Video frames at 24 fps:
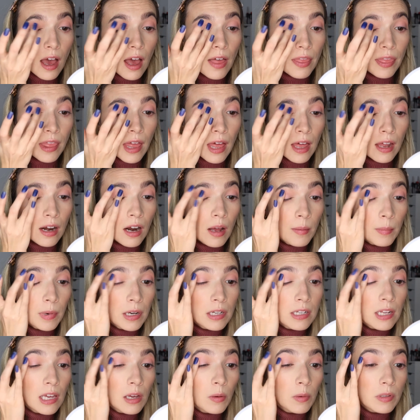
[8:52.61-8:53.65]
And then I'm
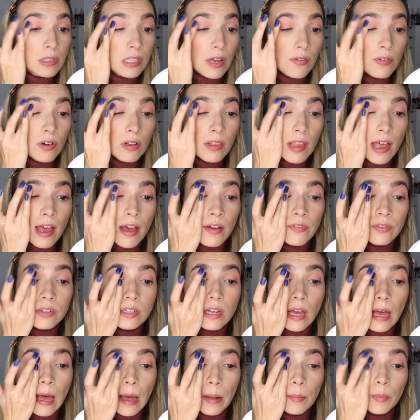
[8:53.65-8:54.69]
gonna take what's ever
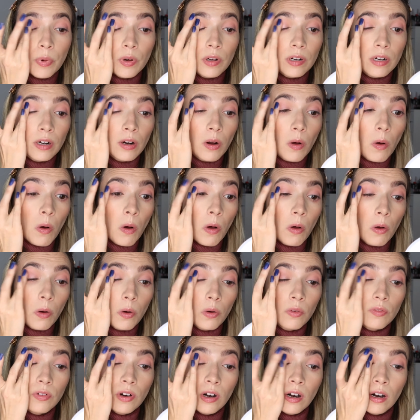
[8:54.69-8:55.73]
left and put it
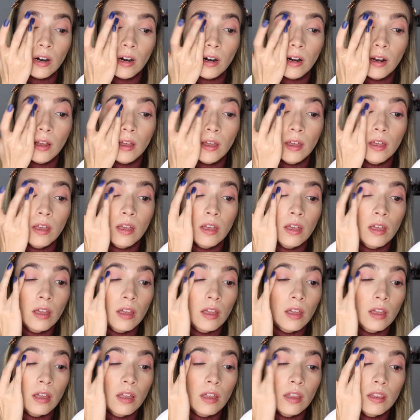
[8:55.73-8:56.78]
all over
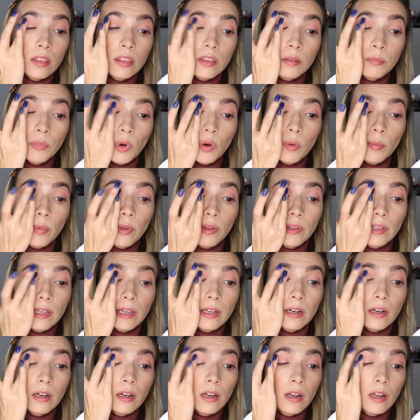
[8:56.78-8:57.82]
the mobile
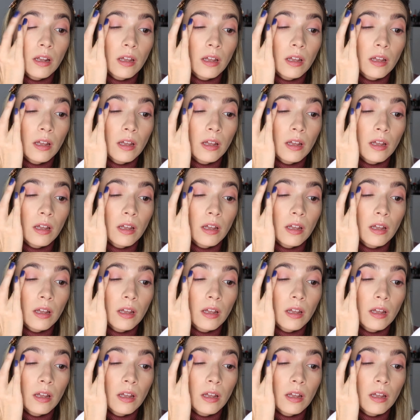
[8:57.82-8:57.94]
lid.